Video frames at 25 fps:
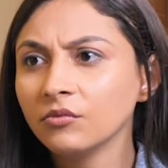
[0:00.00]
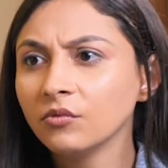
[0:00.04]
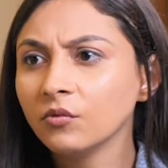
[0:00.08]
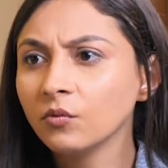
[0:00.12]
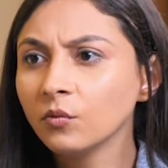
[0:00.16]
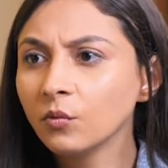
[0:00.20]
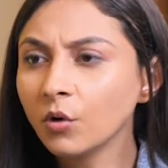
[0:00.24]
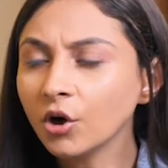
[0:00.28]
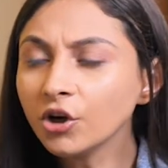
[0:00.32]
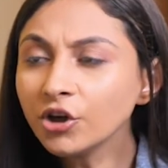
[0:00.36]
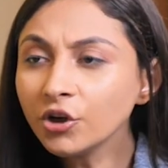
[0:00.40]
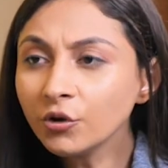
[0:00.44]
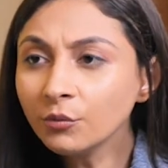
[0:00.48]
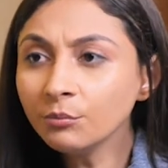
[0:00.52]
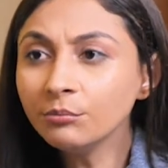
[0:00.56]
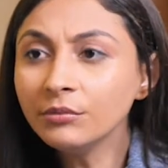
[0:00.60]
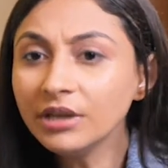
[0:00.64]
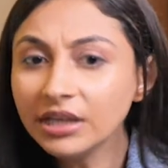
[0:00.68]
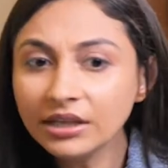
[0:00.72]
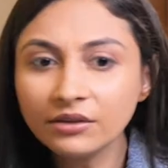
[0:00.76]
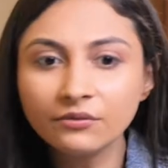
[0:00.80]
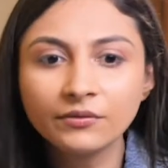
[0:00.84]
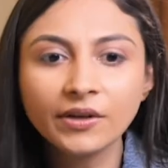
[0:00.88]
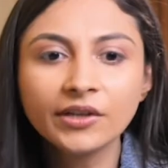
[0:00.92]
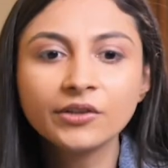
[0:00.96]
What do you
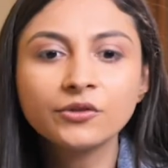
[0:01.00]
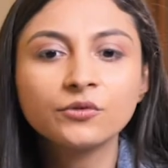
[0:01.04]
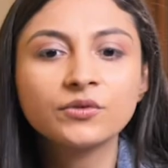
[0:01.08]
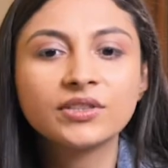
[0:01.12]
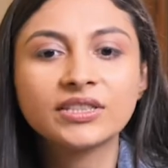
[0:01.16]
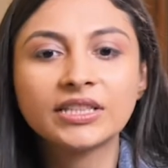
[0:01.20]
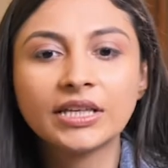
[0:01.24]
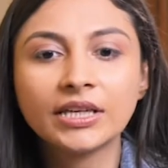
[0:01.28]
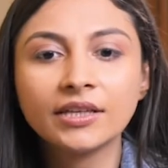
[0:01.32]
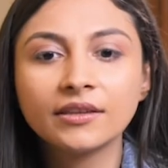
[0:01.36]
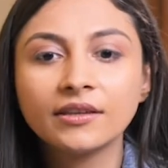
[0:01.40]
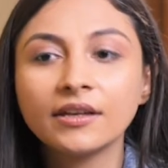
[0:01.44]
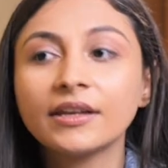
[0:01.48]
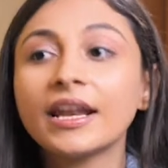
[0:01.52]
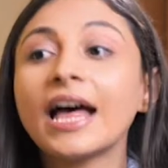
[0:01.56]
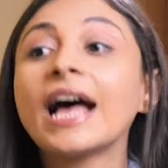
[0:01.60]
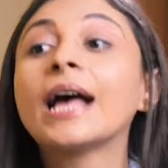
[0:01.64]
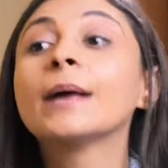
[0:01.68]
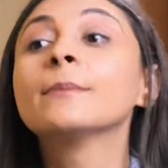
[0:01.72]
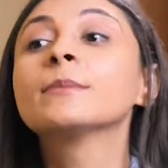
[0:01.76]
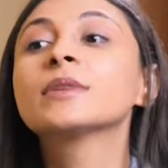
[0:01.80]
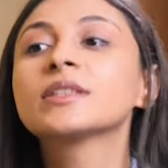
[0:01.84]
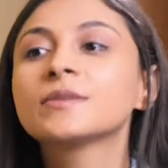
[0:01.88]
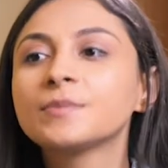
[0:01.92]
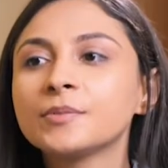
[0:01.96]
mean when you say that
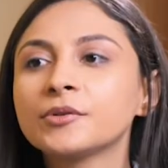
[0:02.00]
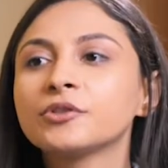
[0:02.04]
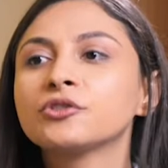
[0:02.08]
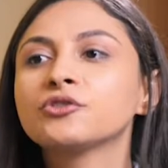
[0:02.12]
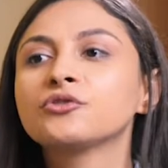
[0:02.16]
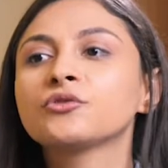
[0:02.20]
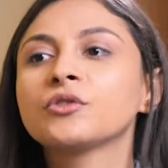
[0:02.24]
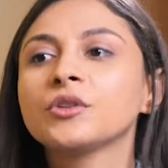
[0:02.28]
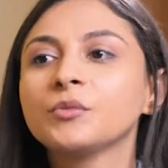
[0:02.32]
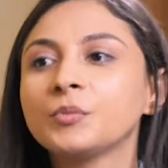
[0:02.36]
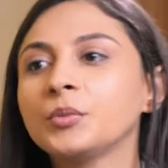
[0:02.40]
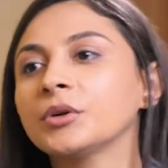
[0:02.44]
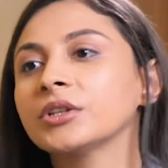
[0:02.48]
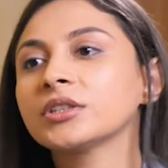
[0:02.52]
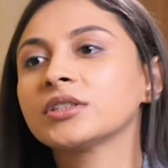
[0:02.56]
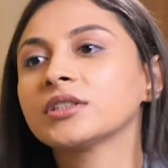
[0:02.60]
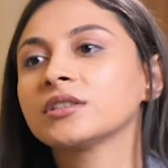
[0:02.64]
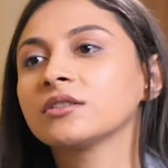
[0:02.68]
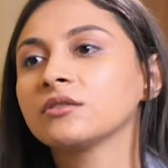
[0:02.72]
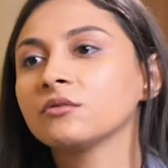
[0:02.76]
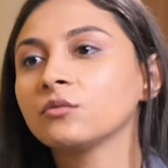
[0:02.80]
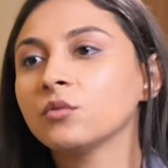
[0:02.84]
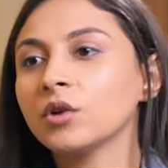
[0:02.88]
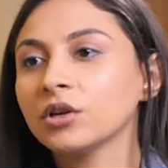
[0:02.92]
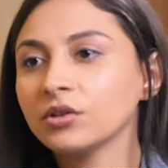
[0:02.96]
I'm a spiritual
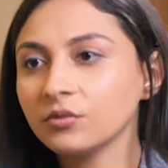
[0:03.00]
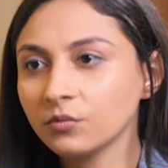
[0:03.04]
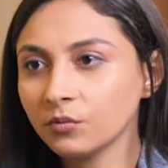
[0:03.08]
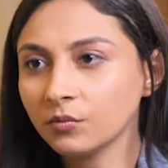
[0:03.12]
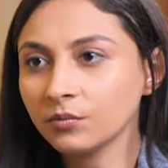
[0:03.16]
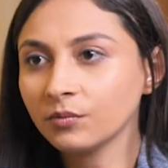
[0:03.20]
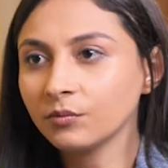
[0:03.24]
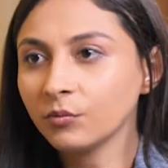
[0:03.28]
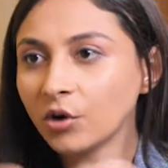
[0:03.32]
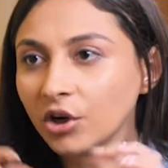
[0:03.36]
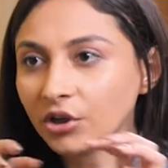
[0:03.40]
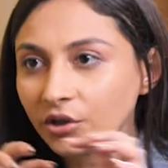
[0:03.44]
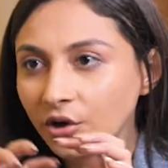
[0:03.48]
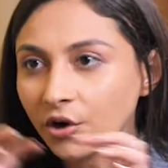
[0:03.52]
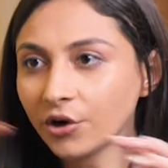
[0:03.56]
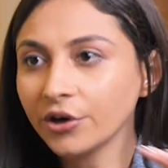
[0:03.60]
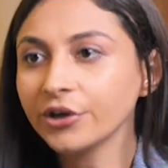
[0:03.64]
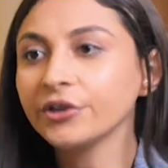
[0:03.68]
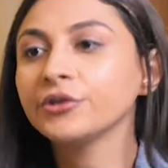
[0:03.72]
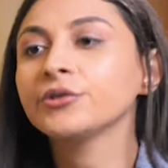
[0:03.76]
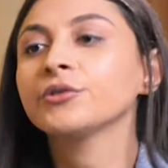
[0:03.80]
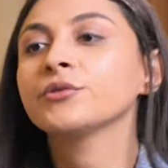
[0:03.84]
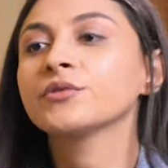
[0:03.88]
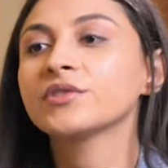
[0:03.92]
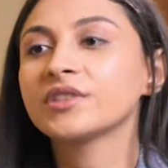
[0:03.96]
person? What
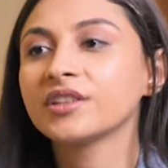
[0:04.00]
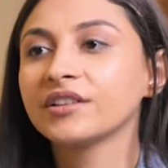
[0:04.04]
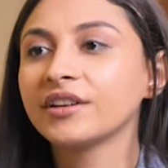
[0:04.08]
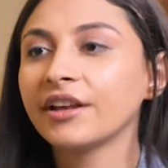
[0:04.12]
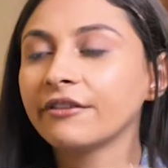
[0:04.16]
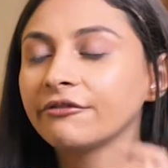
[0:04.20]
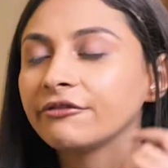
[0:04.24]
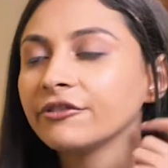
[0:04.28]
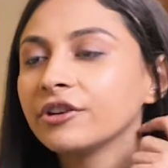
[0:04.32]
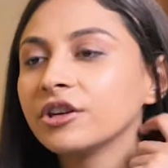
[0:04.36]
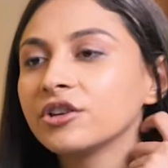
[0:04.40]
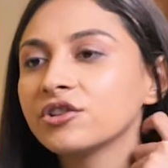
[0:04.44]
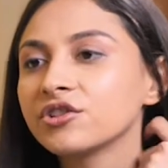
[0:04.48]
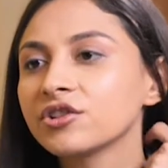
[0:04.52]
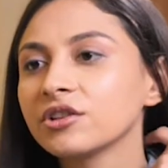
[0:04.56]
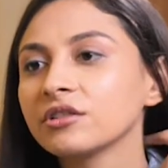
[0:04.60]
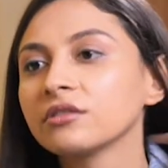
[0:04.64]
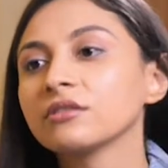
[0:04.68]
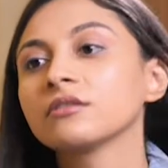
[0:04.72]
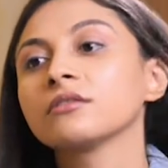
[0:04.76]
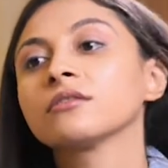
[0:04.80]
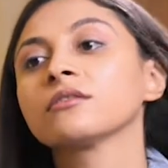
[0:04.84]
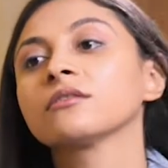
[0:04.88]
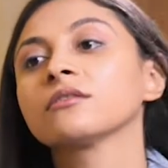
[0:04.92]
according to you is the definition?